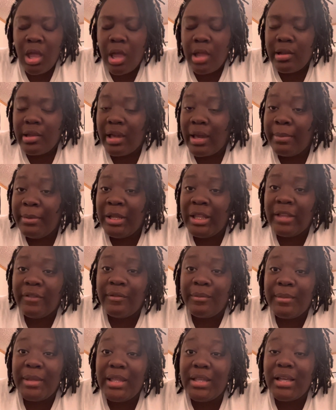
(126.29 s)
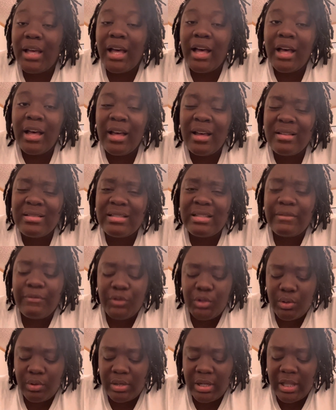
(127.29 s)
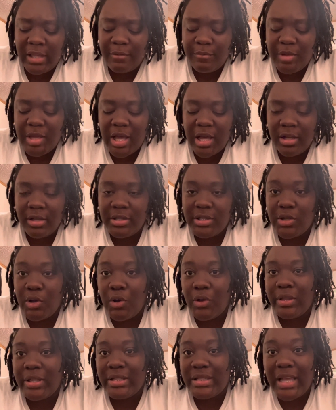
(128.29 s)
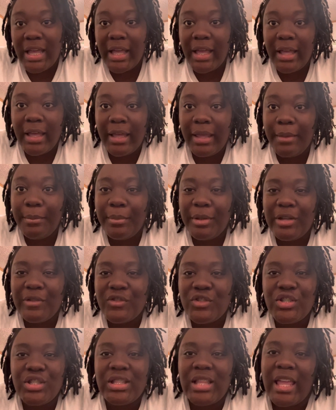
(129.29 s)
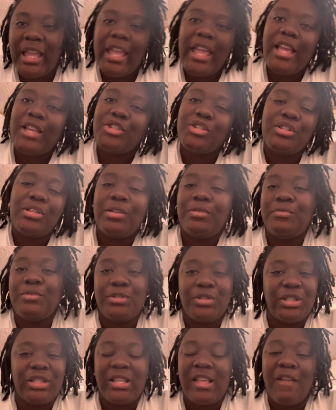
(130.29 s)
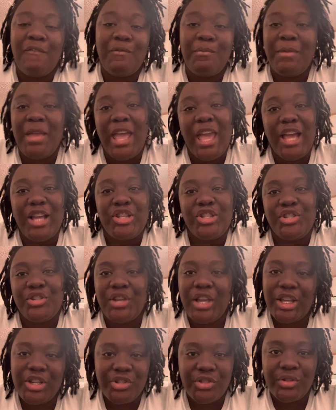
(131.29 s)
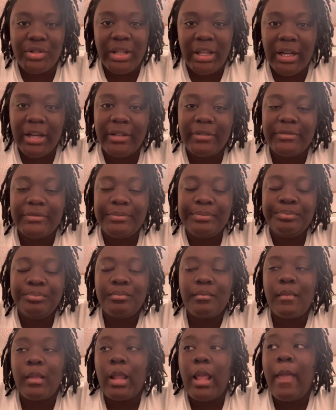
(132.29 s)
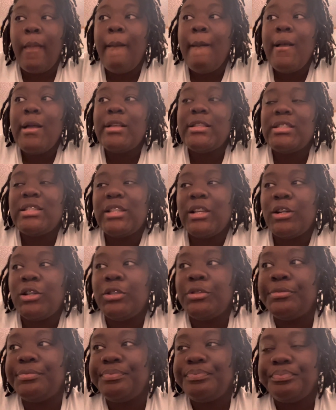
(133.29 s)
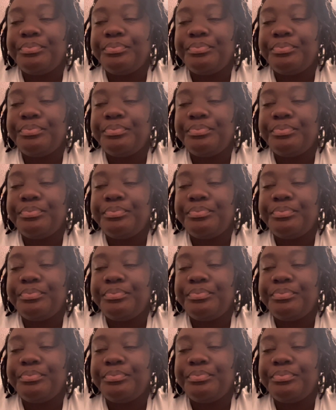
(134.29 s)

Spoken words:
They're coming giving me hugs, even though they give me hugs all the time, but it was just like extra, just giving me extra love. So